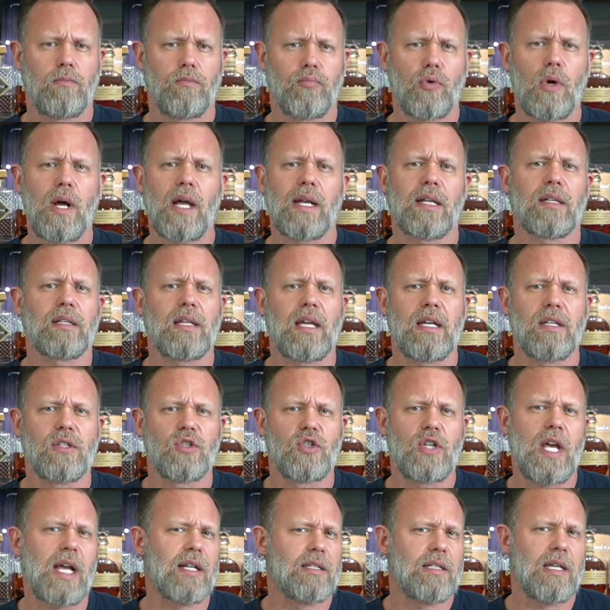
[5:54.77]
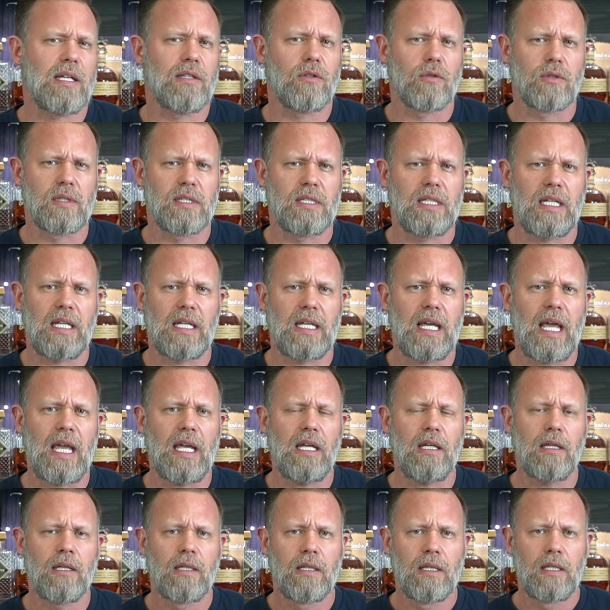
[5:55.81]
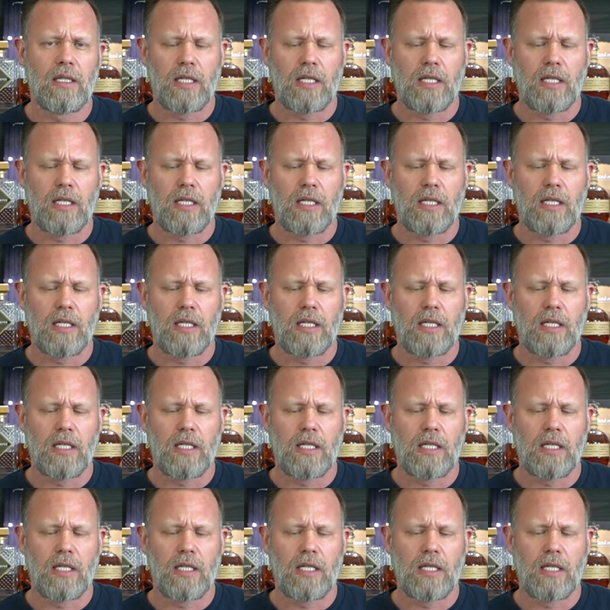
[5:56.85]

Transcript: product has Jack Daniel's DNA.